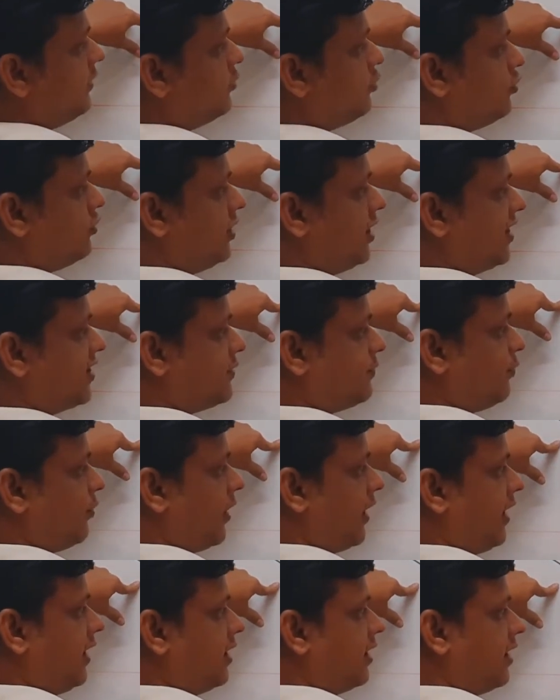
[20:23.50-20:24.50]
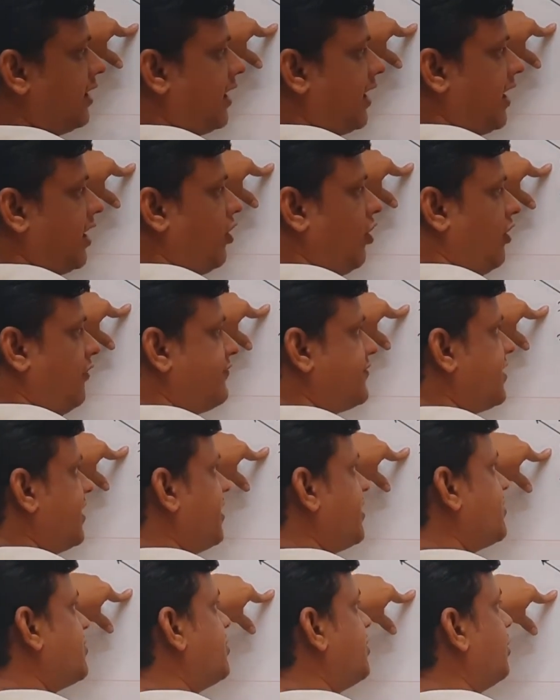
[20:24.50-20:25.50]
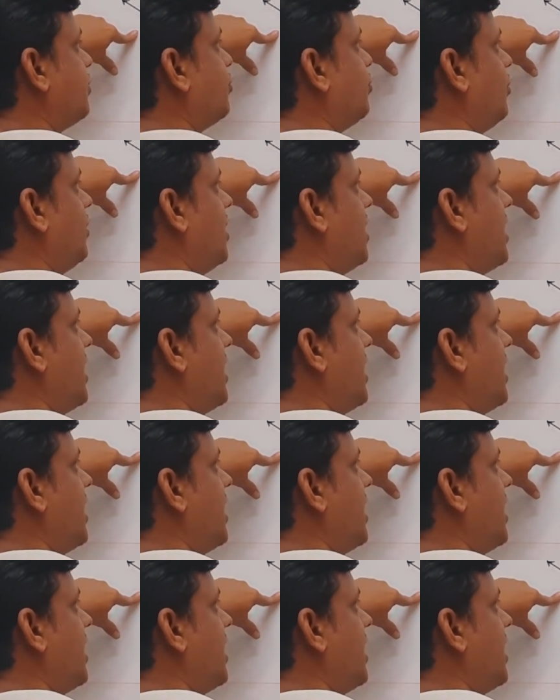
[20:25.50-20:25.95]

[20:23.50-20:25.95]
through this point A of 6, 0